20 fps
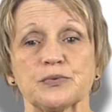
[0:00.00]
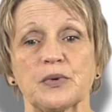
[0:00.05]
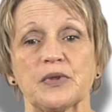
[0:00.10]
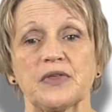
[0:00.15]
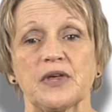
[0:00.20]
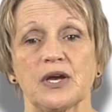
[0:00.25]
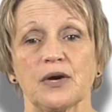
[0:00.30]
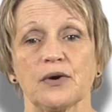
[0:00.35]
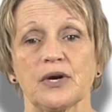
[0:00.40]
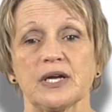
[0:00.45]
with
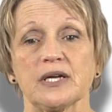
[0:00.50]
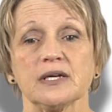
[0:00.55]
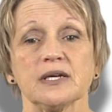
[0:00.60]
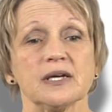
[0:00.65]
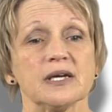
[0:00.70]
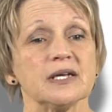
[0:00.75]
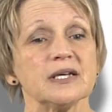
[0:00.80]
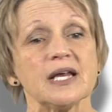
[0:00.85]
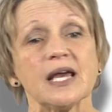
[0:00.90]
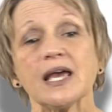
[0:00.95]
hearing
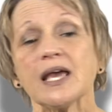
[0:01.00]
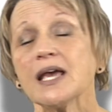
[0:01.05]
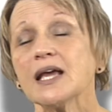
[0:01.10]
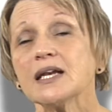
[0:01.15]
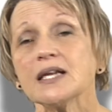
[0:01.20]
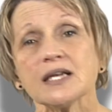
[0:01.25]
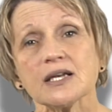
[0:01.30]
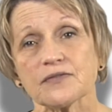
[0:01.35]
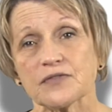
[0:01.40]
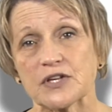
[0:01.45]
in
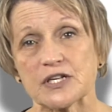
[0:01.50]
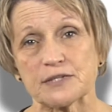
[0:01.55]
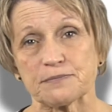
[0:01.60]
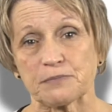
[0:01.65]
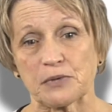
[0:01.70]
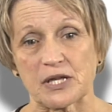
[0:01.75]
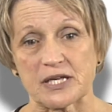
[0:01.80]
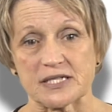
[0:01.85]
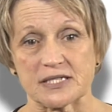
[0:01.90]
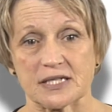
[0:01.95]
any of these
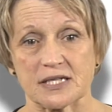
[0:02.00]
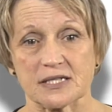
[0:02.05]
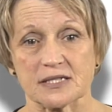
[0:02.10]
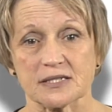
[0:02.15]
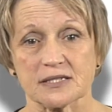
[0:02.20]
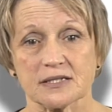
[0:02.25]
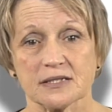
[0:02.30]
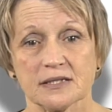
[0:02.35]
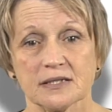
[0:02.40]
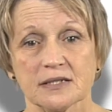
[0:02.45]
places,